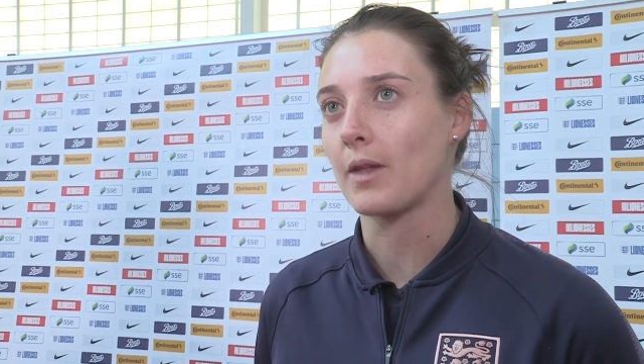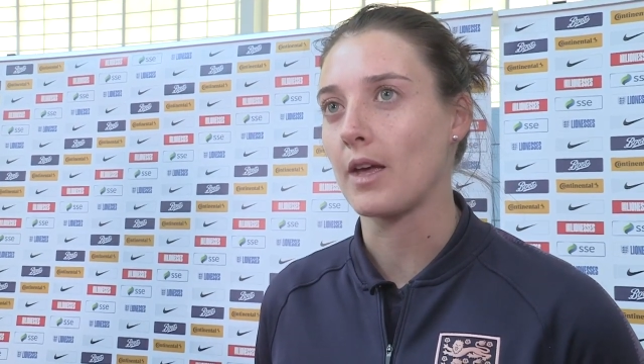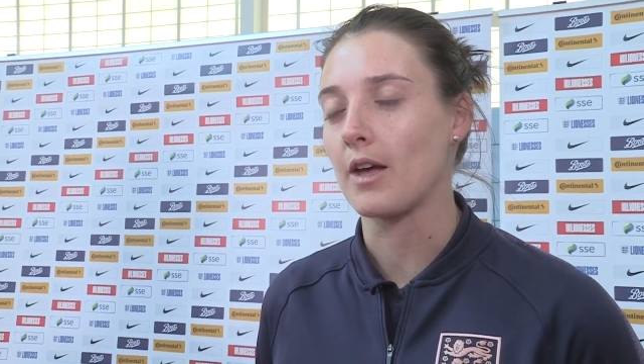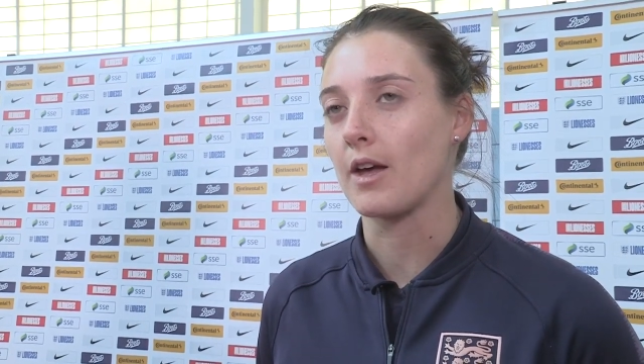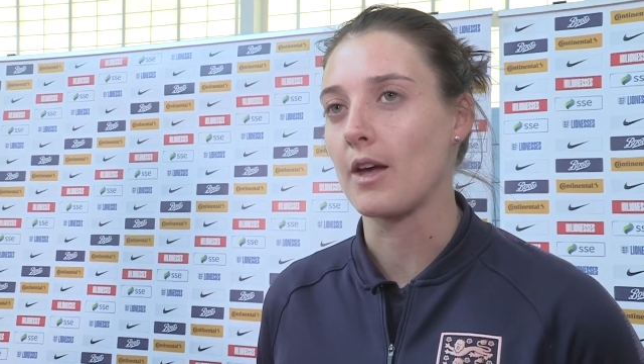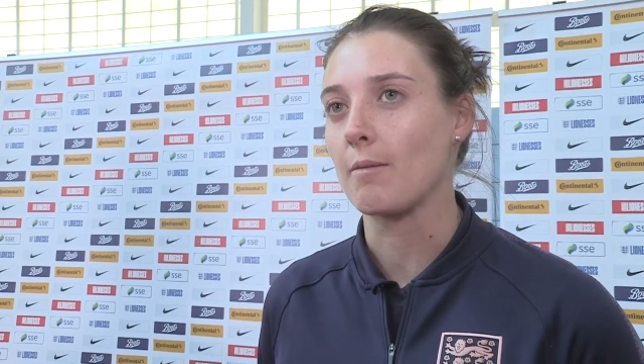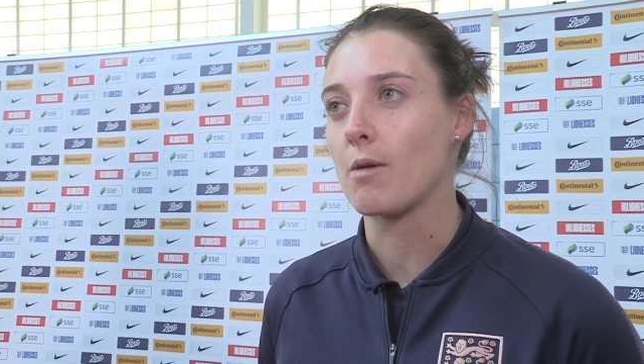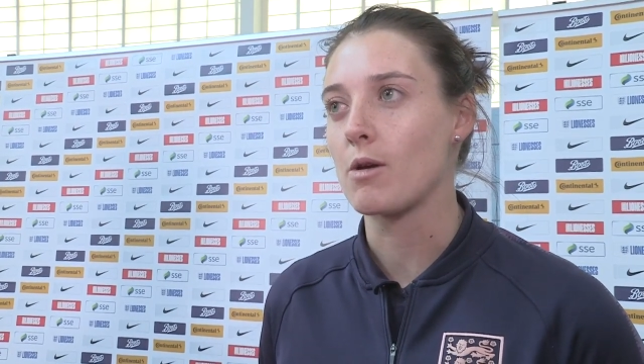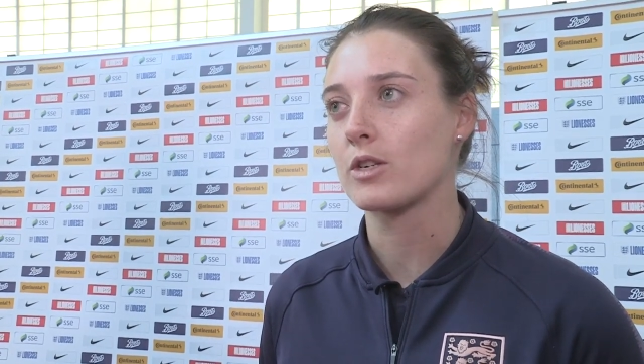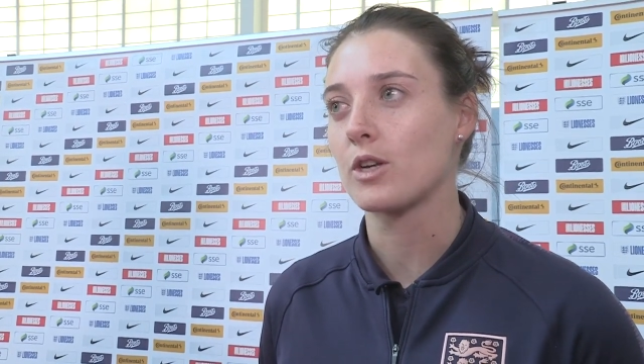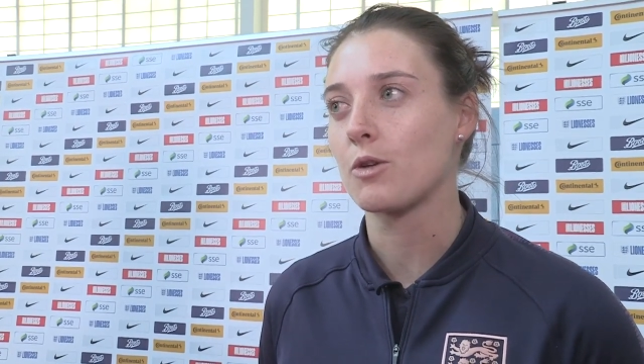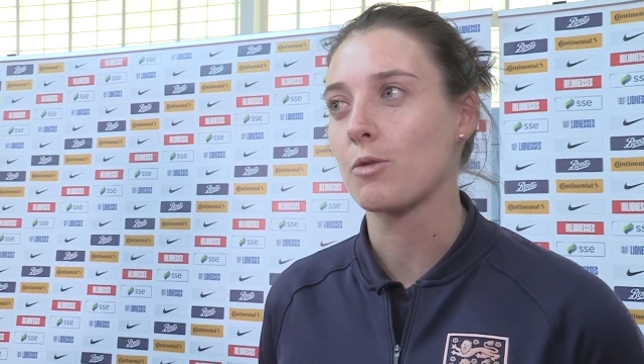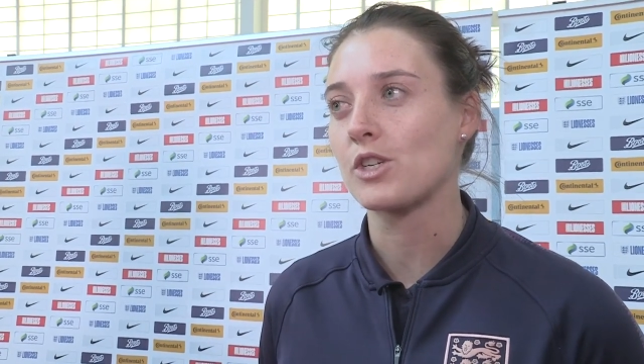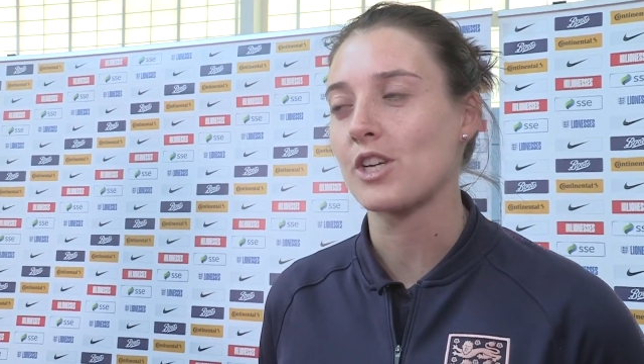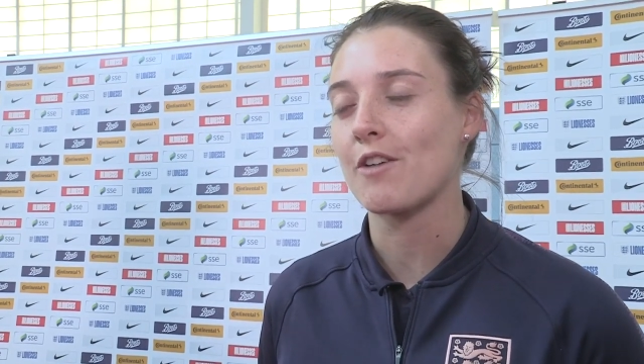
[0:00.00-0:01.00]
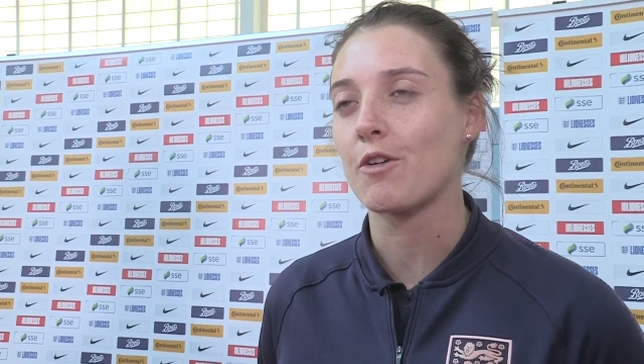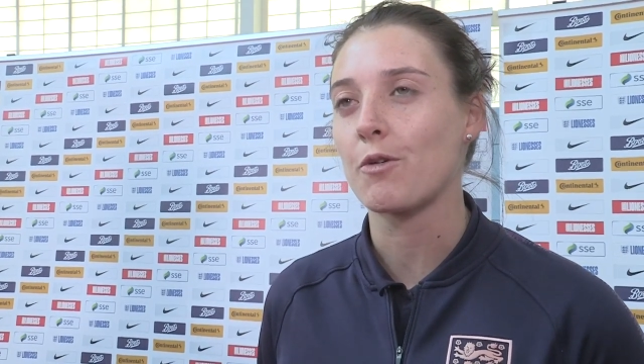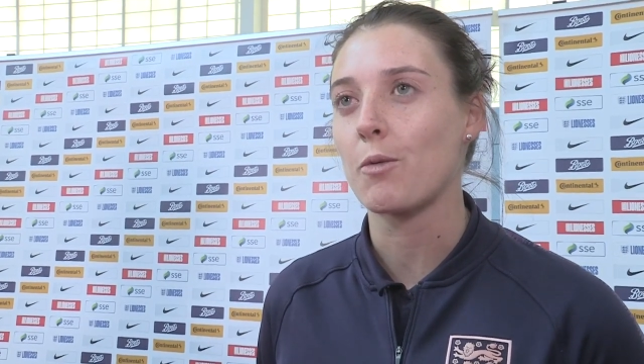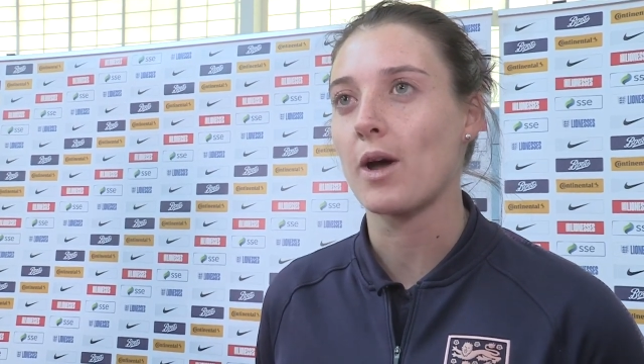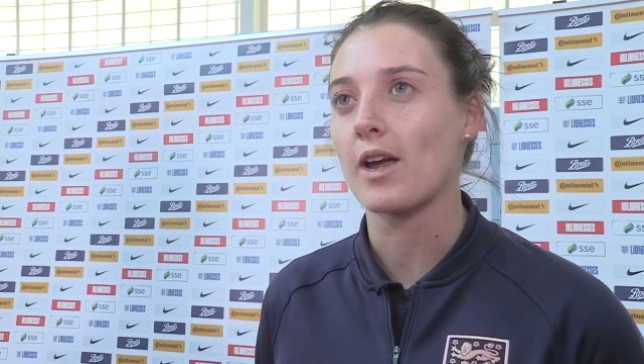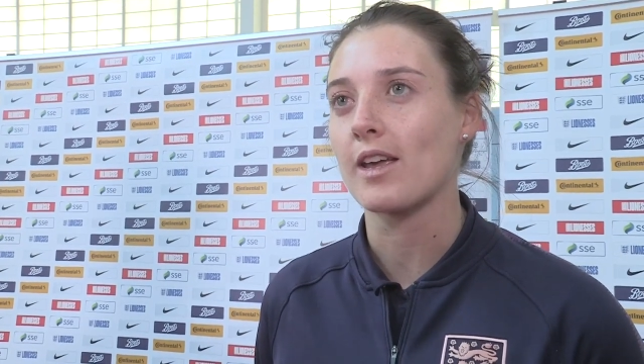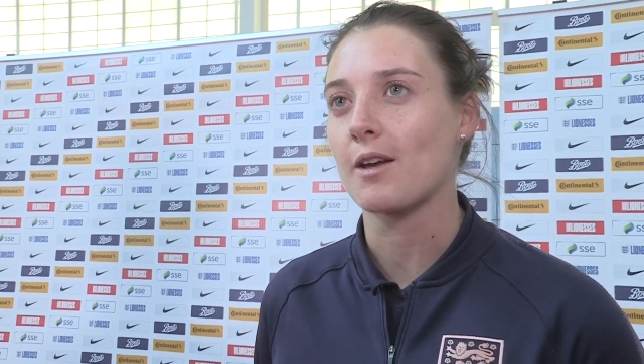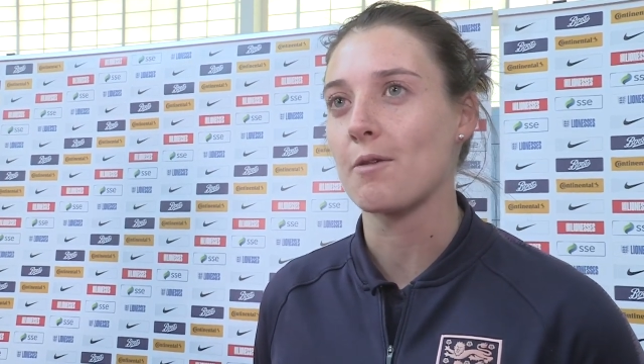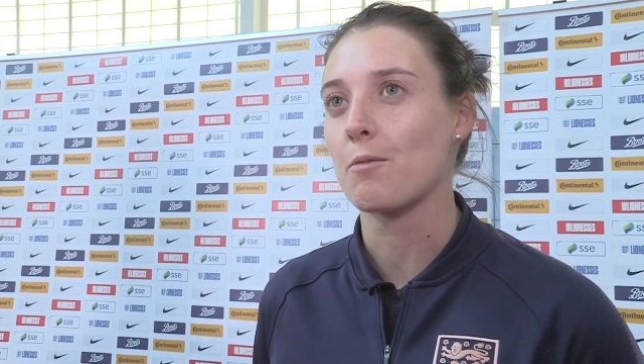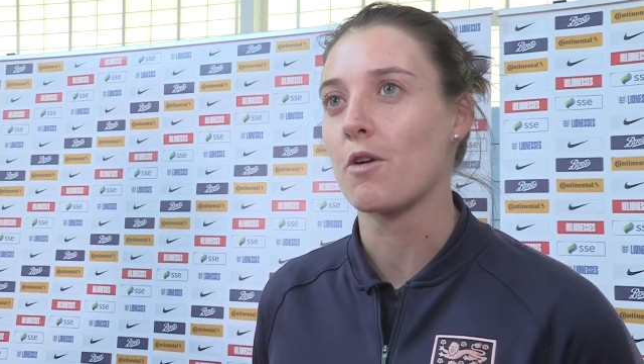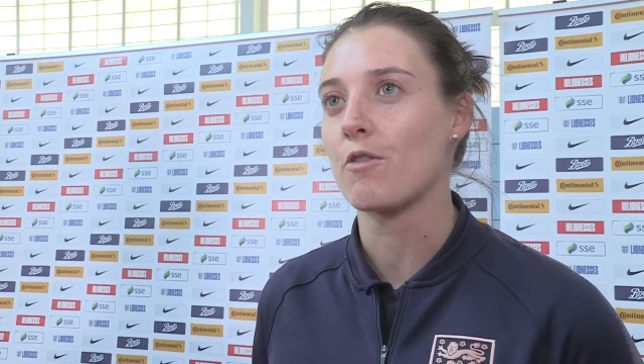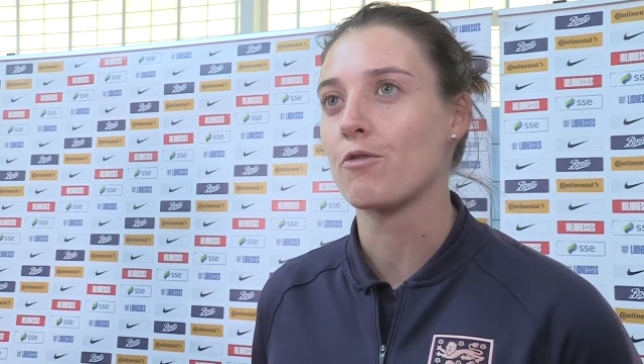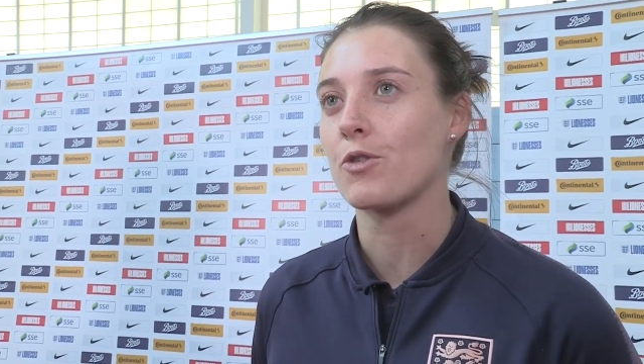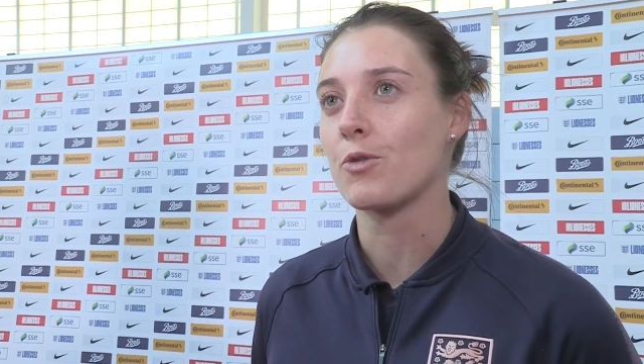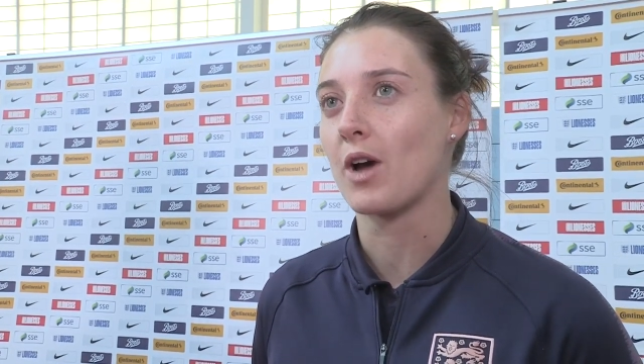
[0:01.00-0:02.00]
Um, so whichever way and
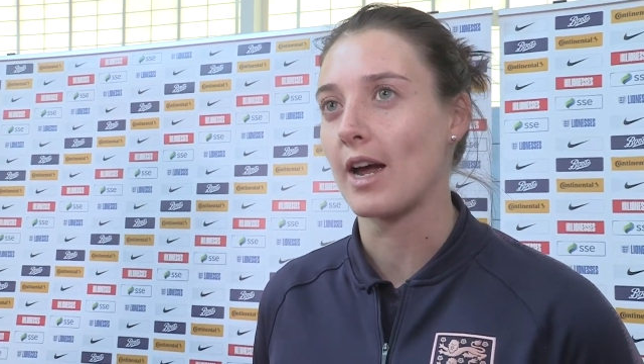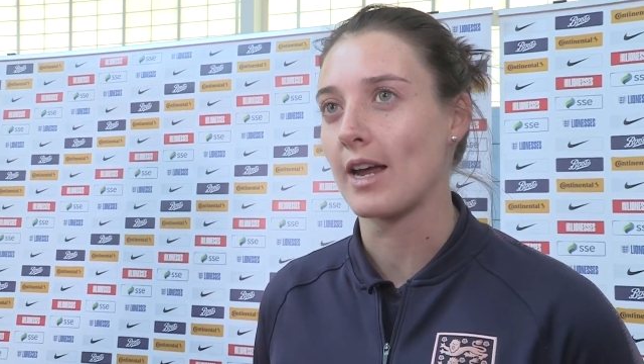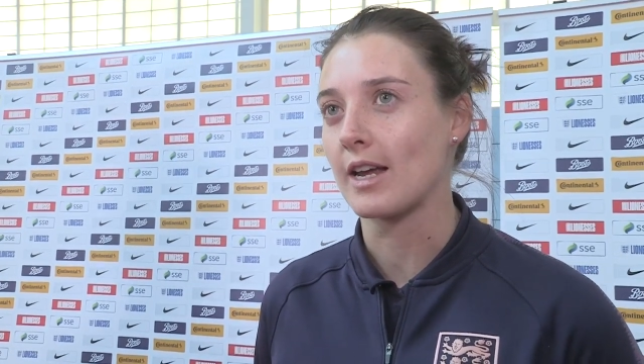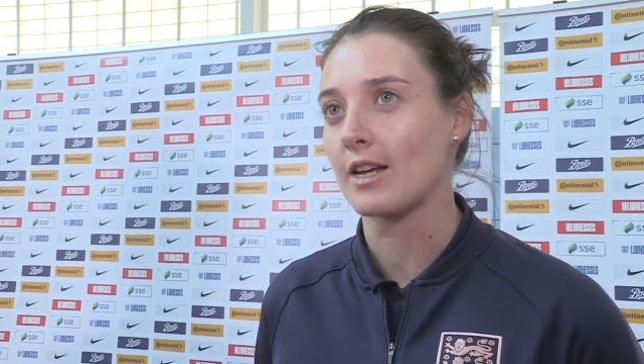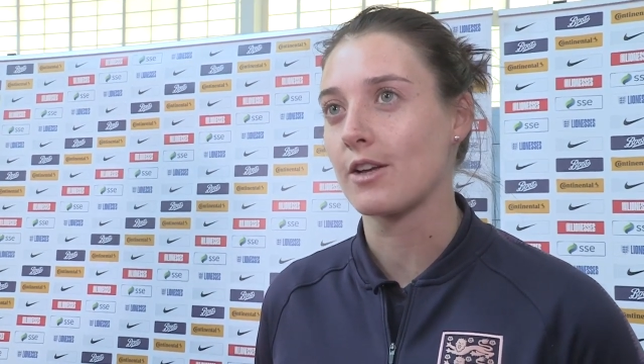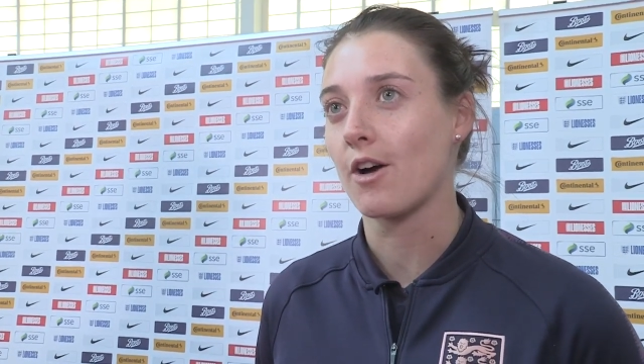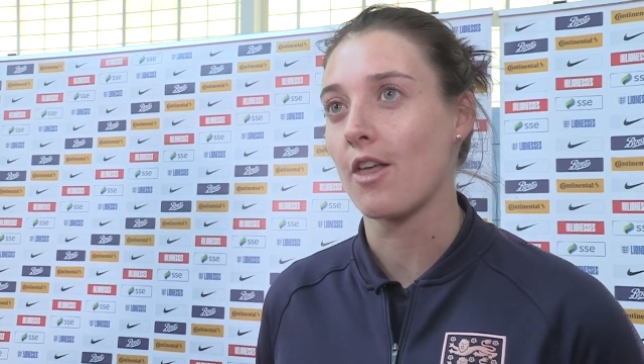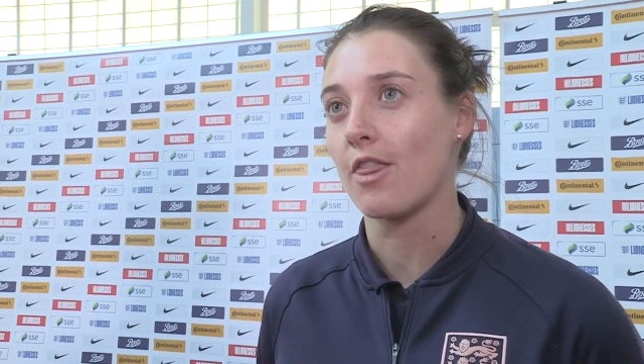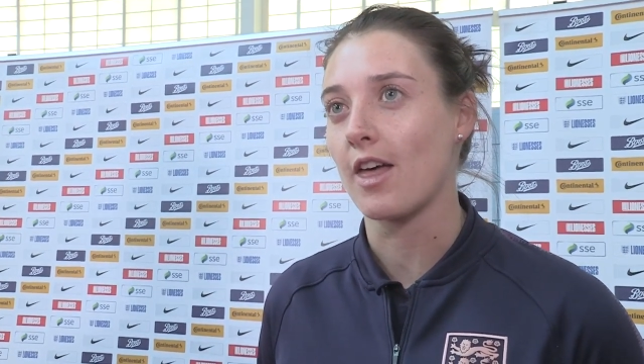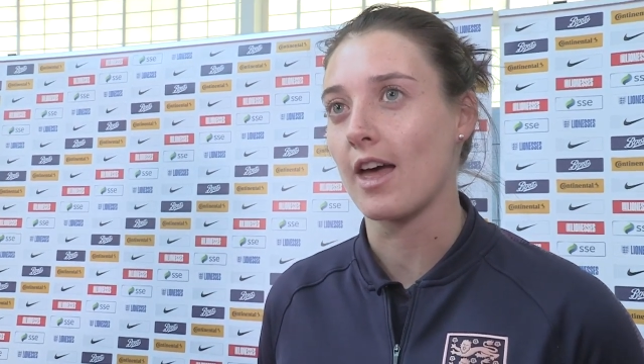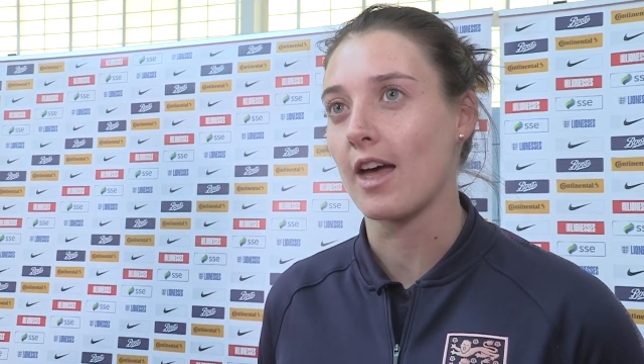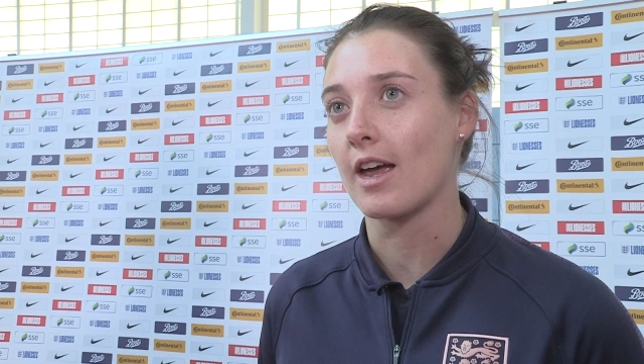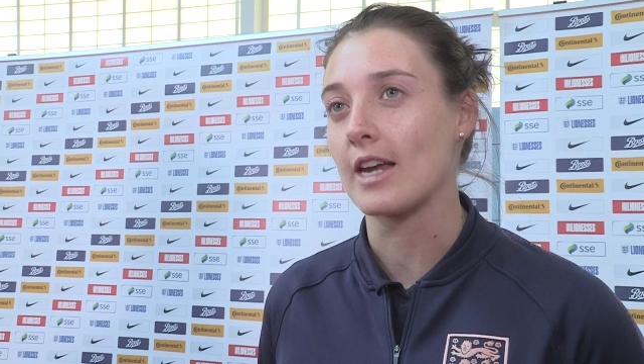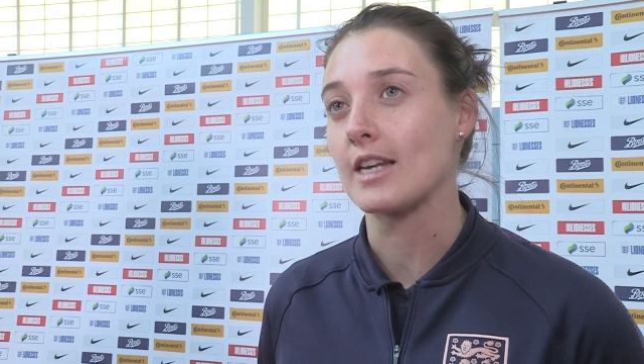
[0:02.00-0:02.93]
what route I got there,